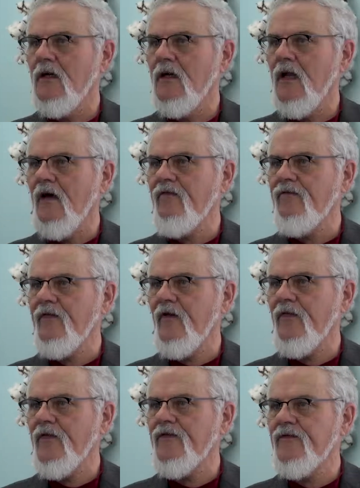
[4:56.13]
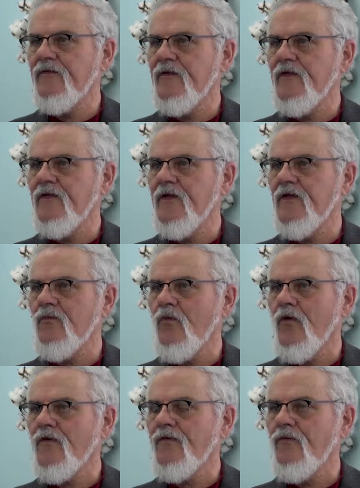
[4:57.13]
And I felt these
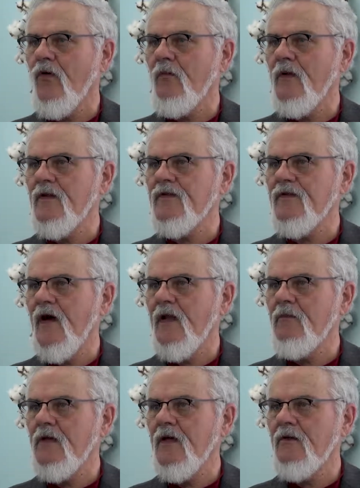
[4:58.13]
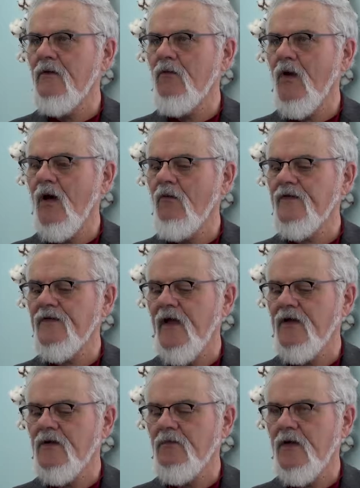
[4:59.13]
words form inside me. Henry, what I was
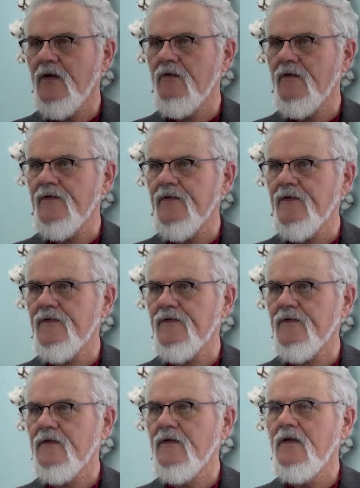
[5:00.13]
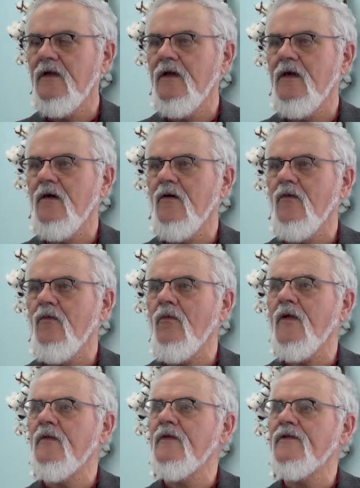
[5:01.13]
saying to Peter is this:
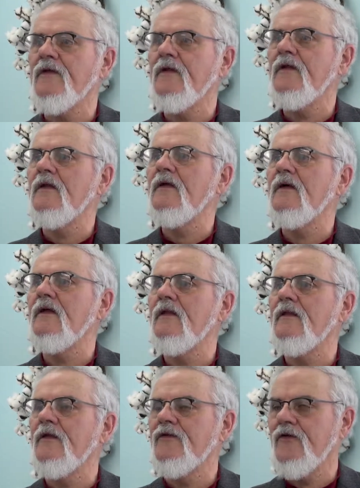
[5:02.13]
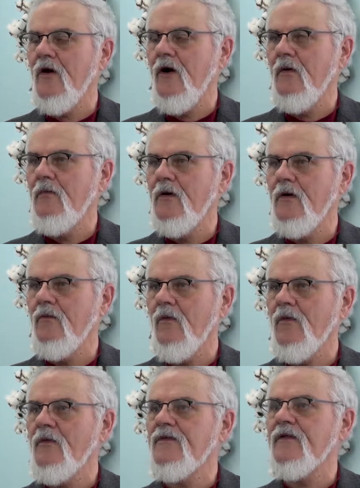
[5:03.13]
whether it's in the job,
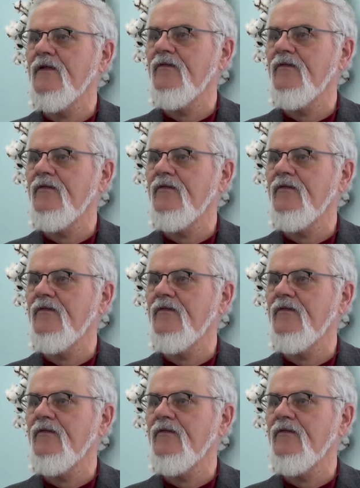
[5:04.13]
whether it's in the